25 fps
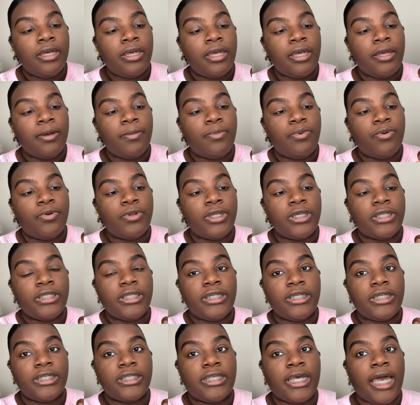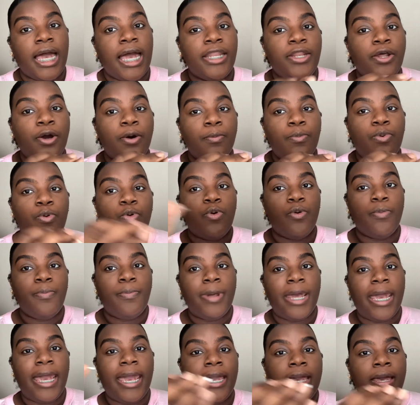and pull it to the side. Don't pull
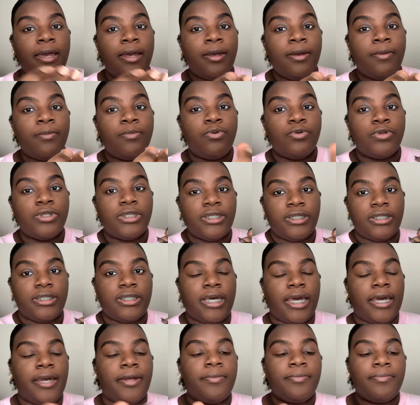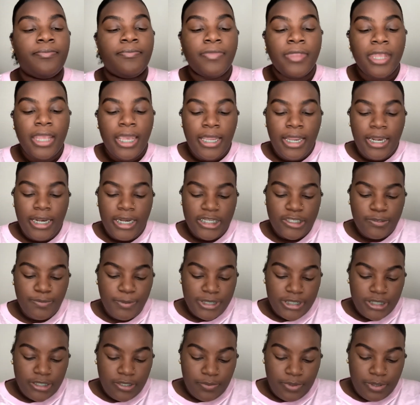back, pull to the side. That's
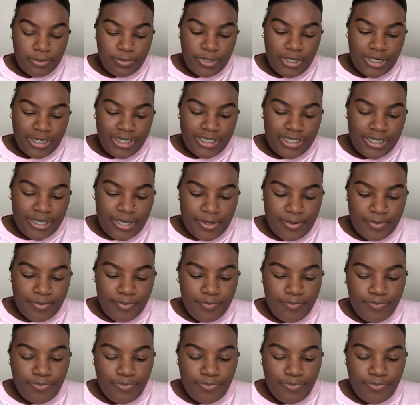basically what I'm trying to say.